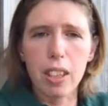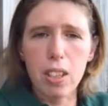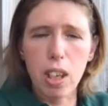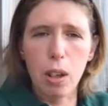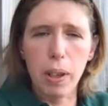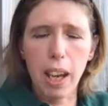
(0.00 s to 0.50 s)

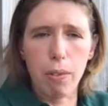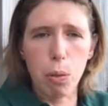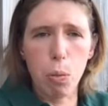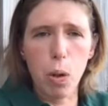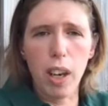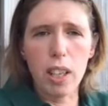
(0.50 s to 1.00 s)
So we have a
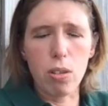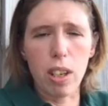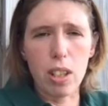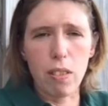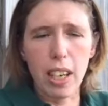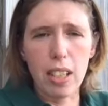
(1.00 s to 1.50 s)
wide
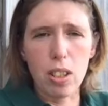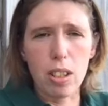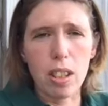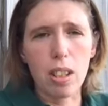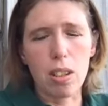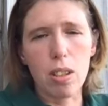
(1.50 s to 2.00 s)
range of
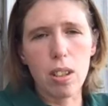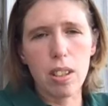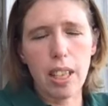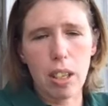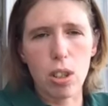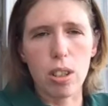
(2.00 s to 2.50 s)
ages and
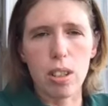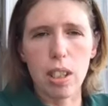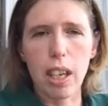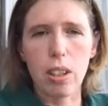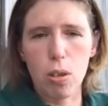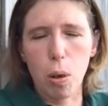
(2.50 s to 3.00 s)
sessions
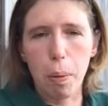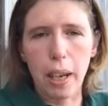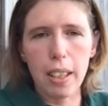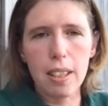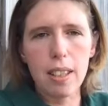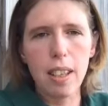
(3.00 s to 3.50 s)
and
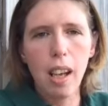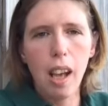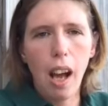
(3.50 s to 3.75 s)
topics.